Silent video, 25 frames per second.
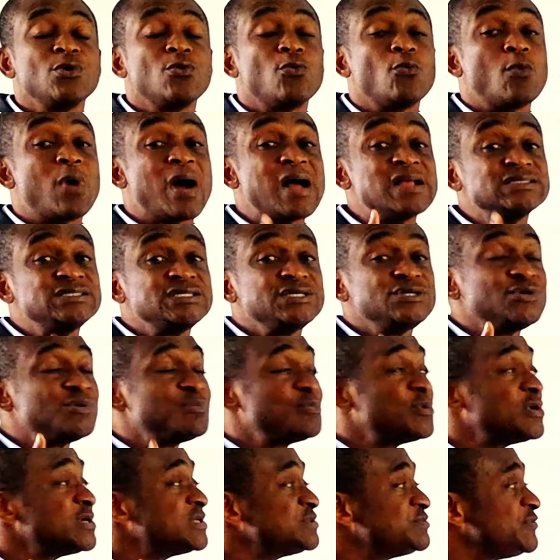One thing you
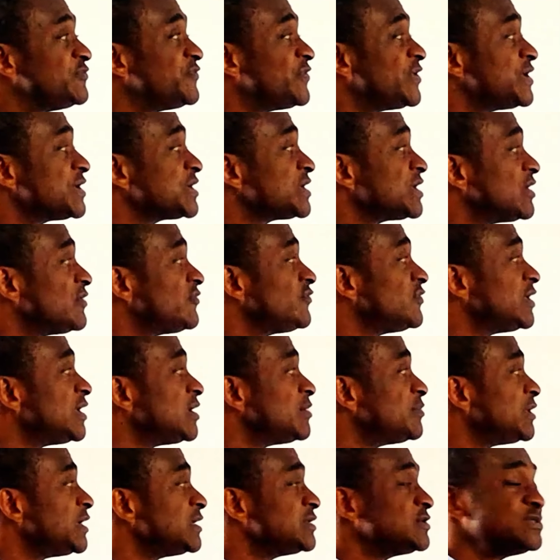want to be very careful
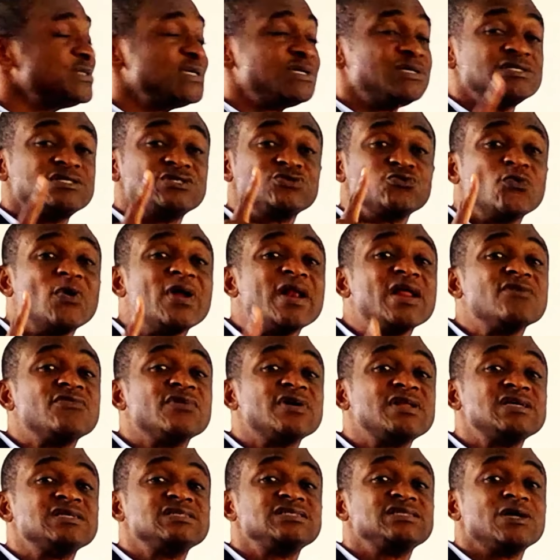about is
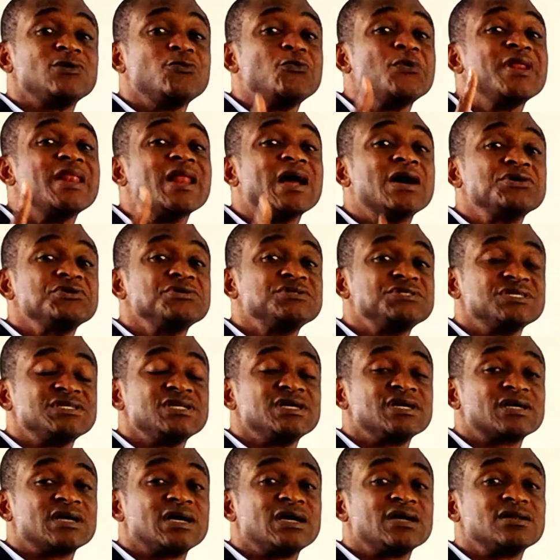whenever they say without
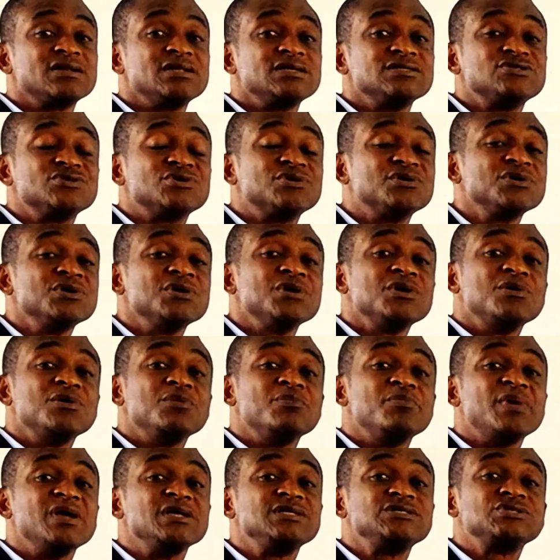using a calculator,
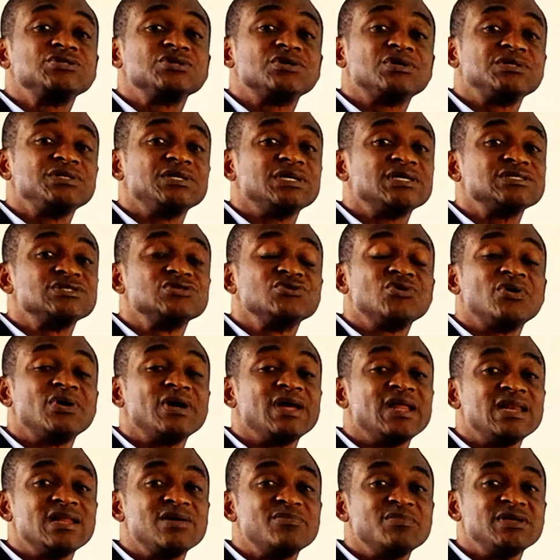make sure there's no
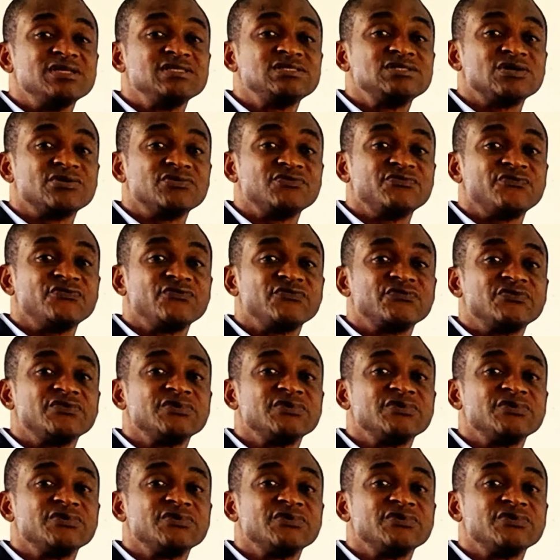element of